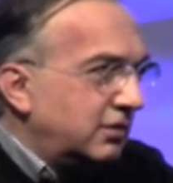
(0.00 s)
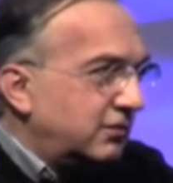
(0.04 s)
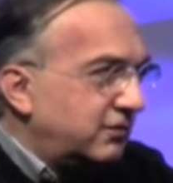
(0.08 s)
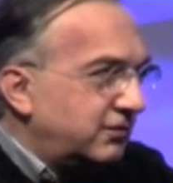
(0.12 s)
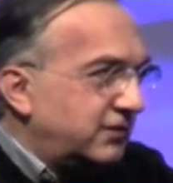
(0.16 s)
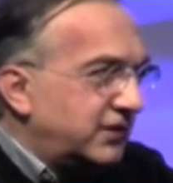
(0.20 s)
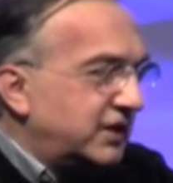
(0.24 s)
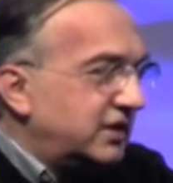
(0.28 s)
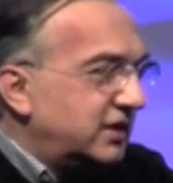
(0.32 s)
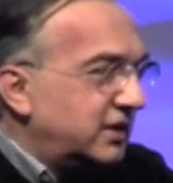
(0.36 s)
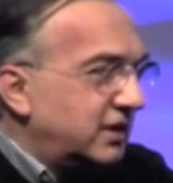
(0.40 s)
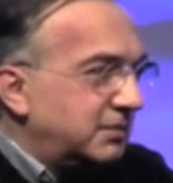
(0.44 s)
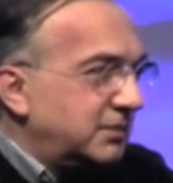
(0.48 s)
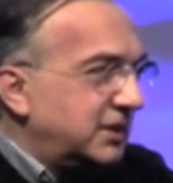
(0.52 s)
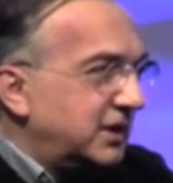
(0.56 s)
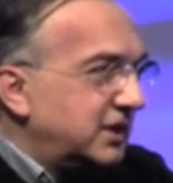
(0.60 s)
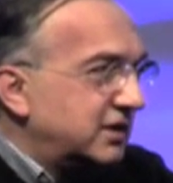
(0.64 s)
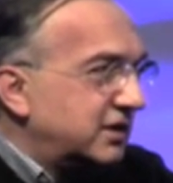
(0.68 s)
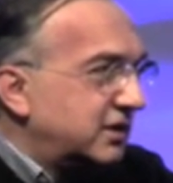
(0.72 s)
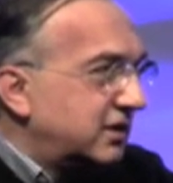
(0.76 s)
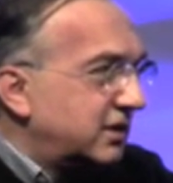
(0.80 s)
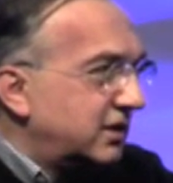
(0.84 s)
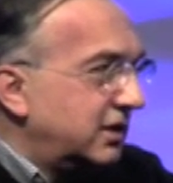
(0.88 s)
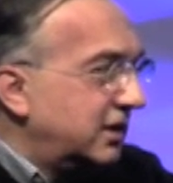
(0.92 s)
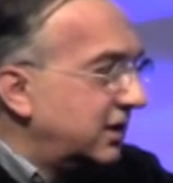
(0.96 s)

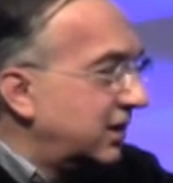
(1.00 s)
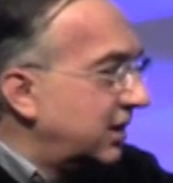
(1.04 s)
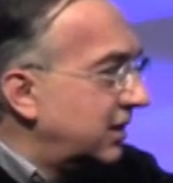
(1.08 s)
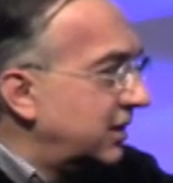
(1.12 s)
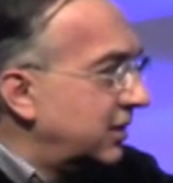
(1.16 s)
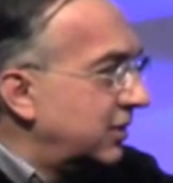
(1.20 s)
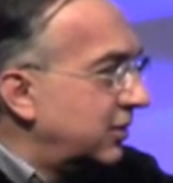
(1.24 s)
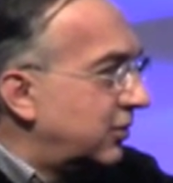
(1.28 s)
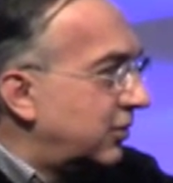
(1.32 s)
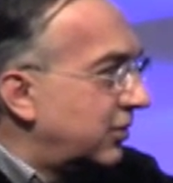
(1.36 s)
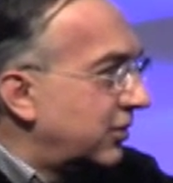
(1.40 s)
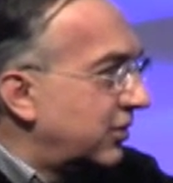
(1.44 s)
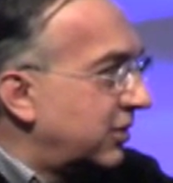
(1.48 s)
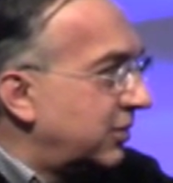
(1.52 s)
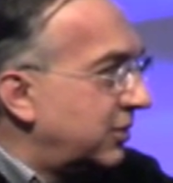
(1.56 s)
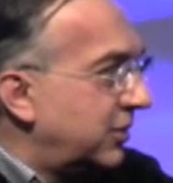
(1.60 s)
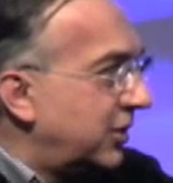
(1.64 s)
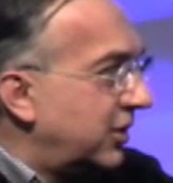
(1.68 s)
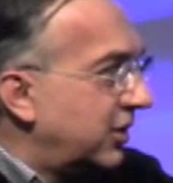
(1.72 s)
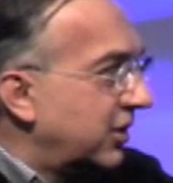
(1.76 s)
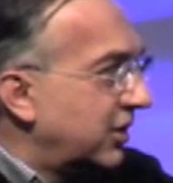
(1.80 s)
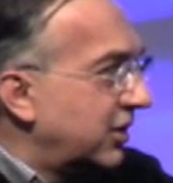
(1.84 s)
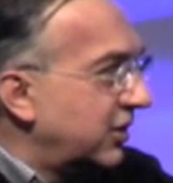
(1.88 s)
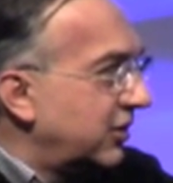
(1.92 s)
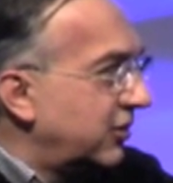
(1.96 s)
fundamentally a North
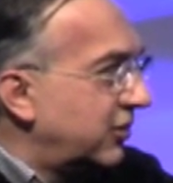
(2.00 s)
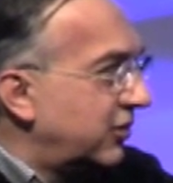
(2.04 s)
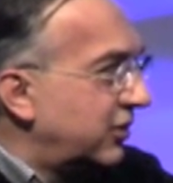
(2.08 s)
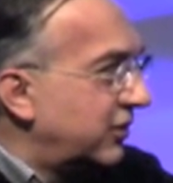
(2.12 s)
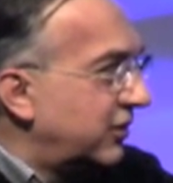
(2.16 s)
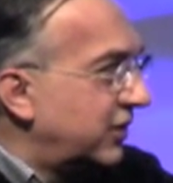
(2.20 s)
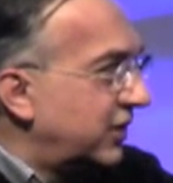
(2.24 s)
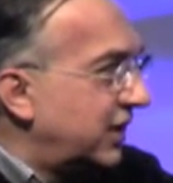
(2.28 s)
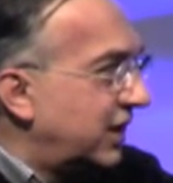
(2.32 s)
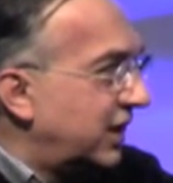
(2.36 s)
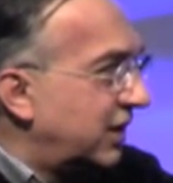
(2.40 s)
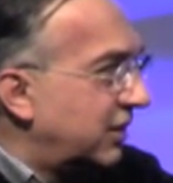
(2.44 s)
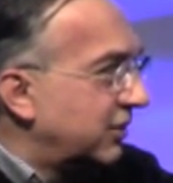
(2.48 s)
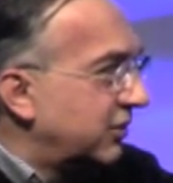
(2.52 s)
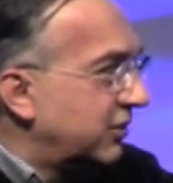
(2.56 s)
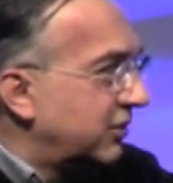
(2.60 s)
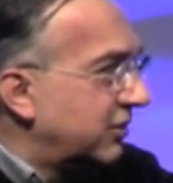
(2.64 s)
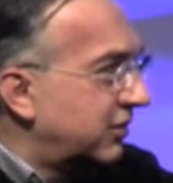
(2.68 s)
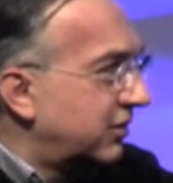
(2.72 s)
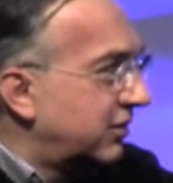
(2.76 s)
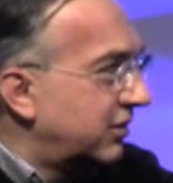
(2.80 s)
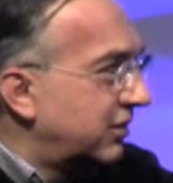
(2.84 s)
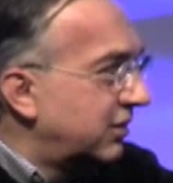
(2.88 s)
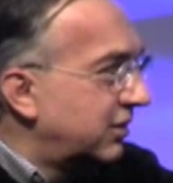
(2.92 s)
American-driven house